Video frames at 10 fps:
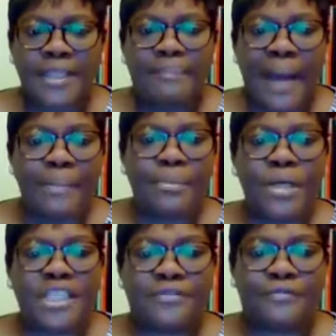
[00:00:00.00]
The
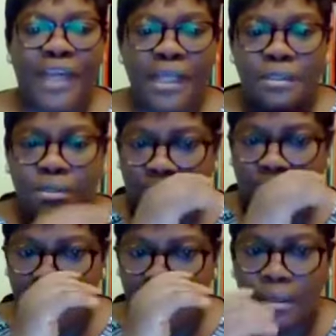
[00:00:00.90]
Bible is filled
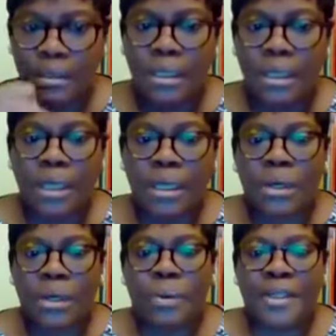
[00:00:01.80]

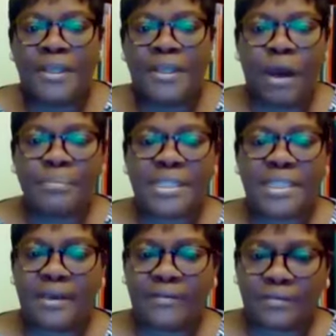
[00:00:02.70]
with the
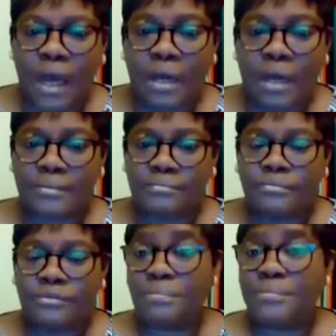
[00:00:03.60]
promises of God.
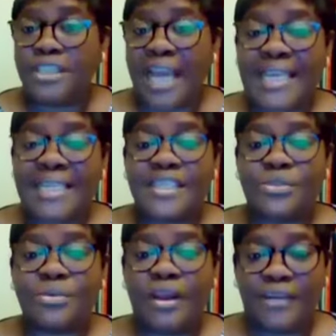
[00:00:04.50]
From
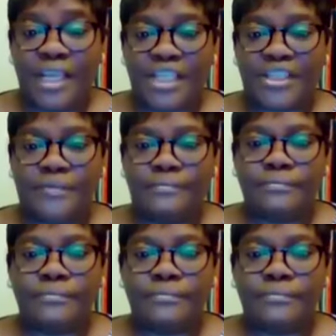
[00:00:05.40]
Genesis to Revelation,